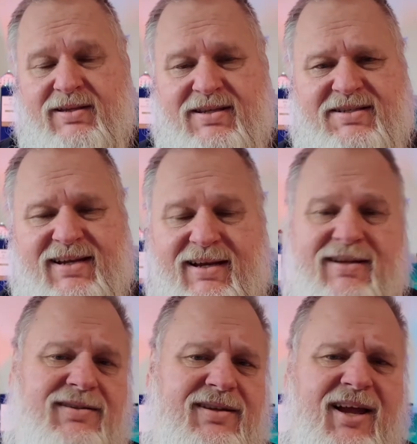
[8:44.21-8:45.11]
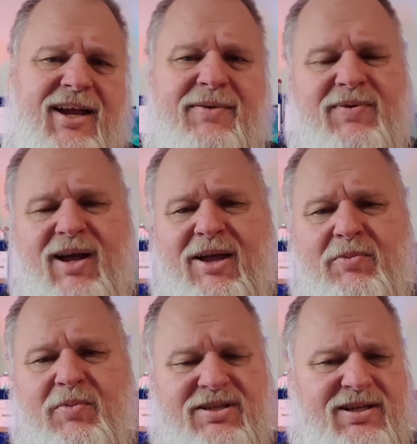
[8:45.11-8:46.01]
The second try
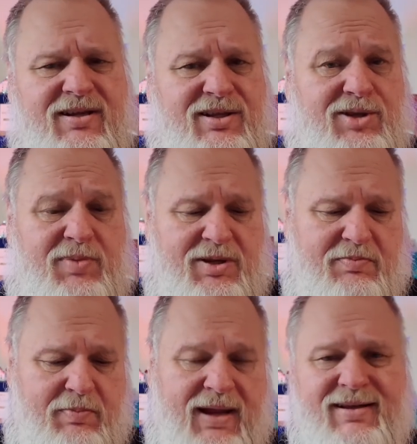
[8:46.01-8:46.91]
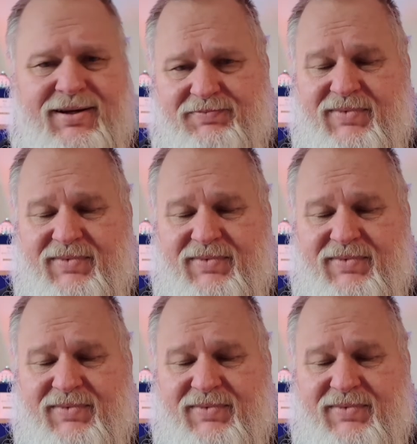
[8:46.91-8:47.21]
was a little bit better.